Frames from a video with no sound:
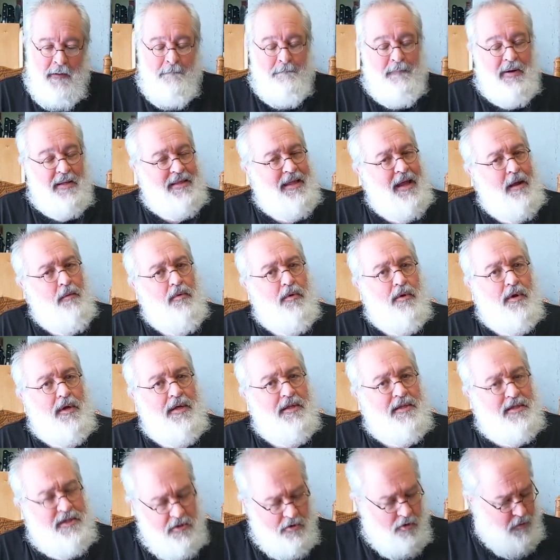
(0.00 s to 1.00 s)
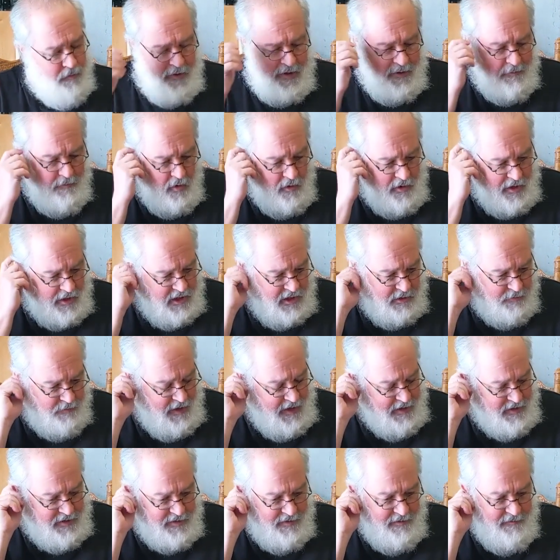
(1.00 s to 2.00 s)
but they were considerably more
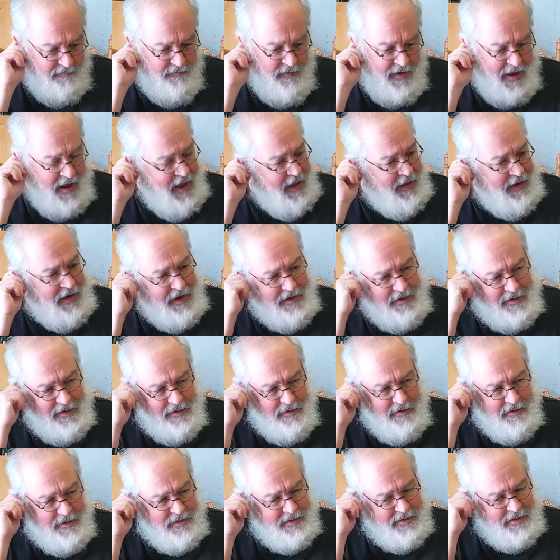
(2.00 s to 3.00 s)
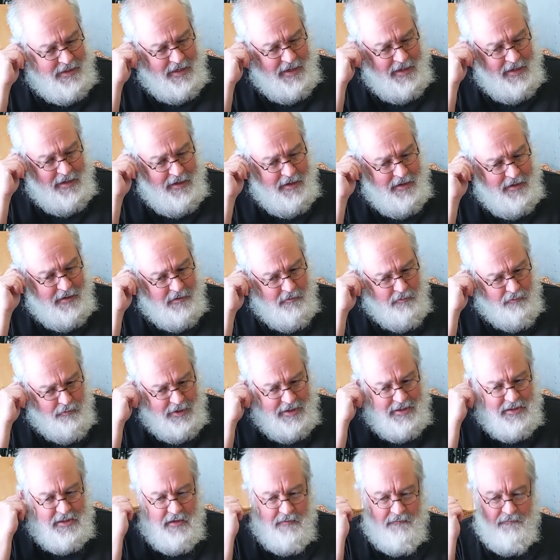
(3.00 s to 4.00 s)
expensive, and I didn't see the
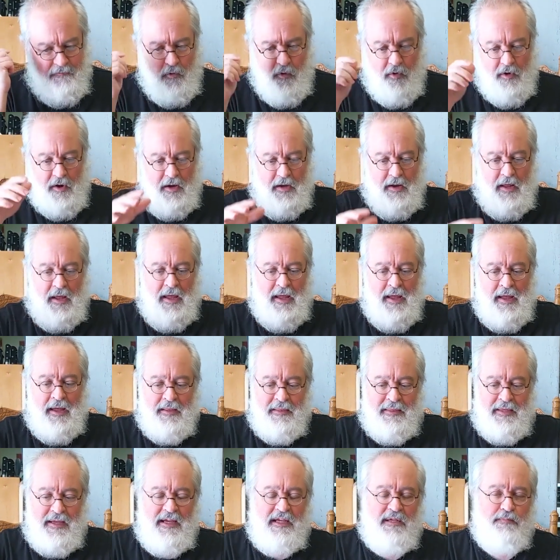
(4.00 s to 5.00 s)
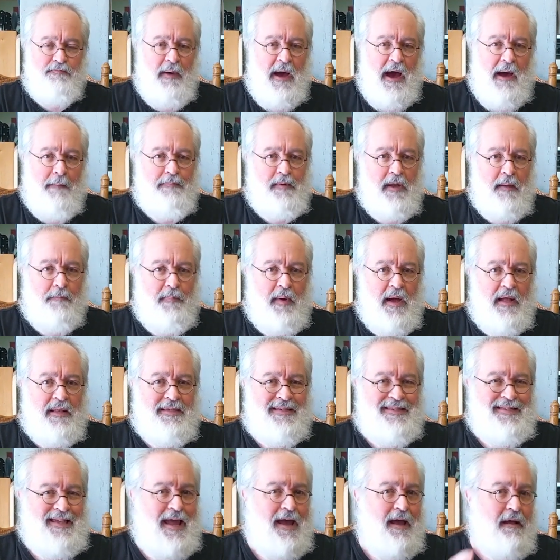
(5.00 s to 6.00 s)
reason for it. These popped up on
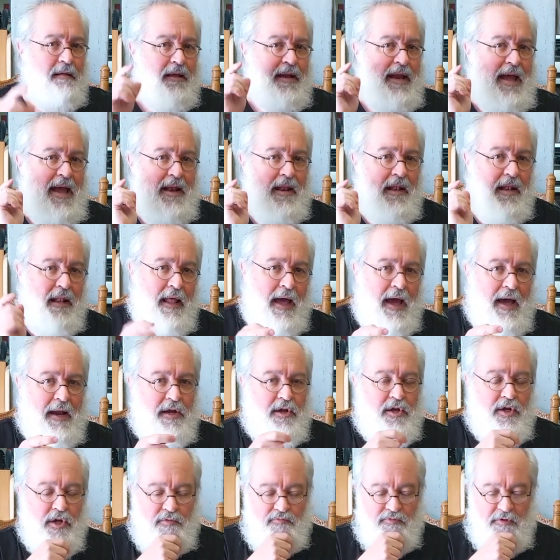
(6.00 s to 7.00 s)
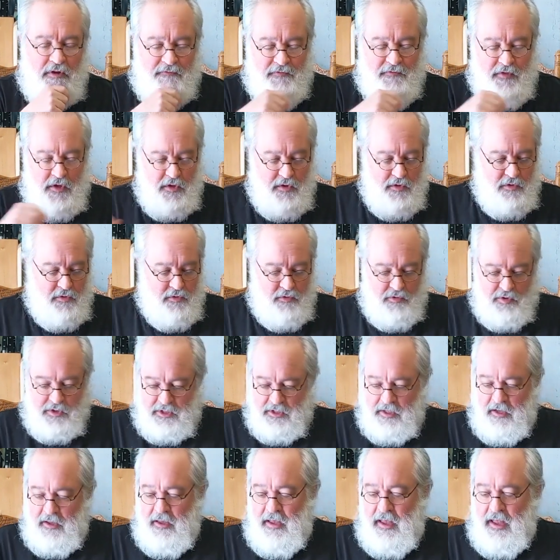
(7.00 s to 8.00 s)
sale and had a lot of good
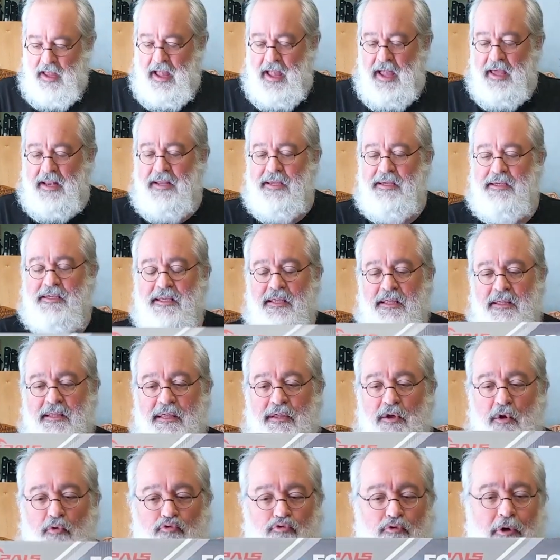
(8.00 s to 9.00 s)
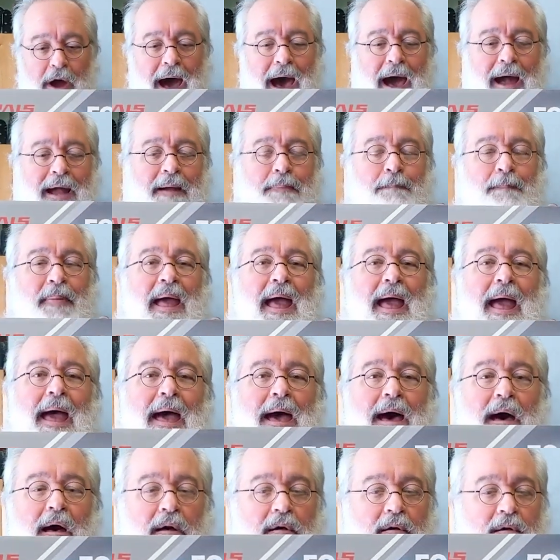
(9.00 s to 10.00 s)
reviews, and is the
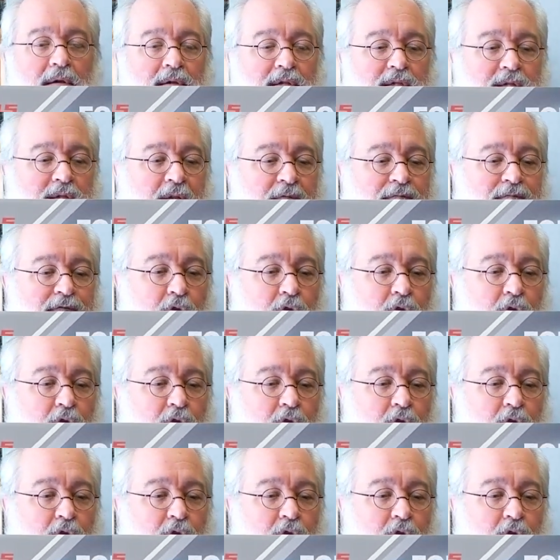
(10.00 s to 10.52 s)
Rockpals